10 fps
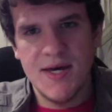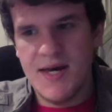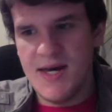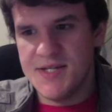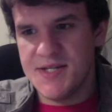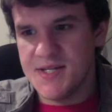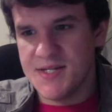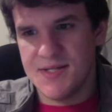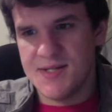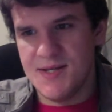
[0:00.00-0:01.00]
it
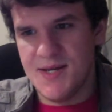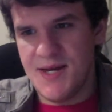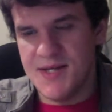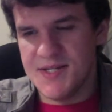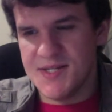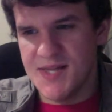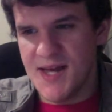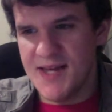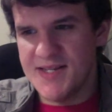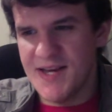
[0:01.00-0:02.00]
just it just
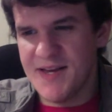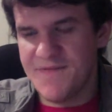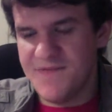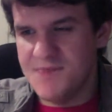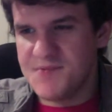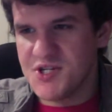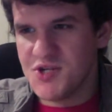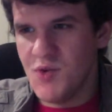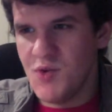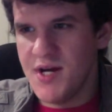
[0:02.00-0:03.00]
like it's like flipped a
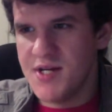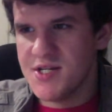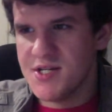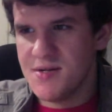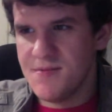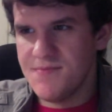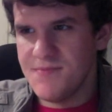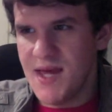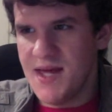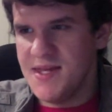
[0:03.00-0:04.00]
switch
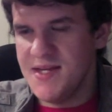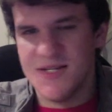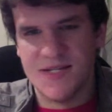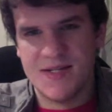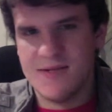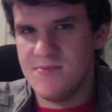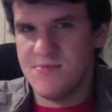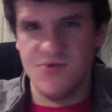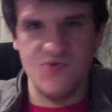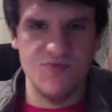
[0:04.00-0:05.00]
and then just
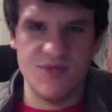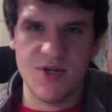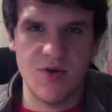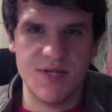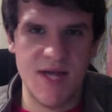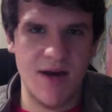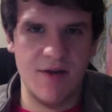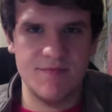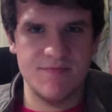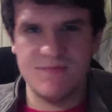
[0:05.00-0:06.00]
boom just goes
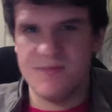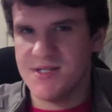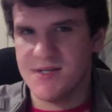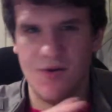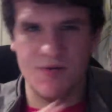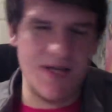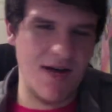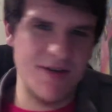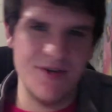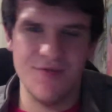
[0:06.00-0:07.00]
down just goes
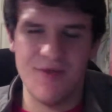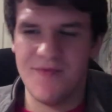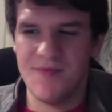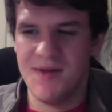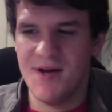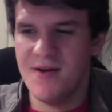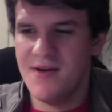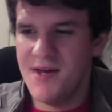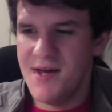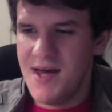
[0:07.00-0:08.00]
downhill right from there.
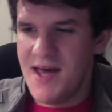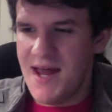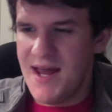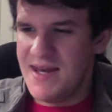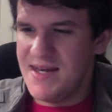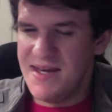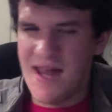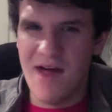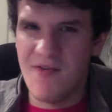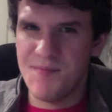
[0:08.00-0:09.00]
And it
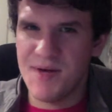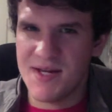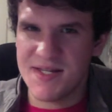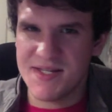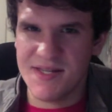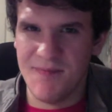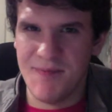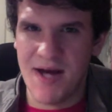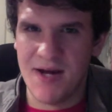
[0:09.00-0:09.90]
never picks itself back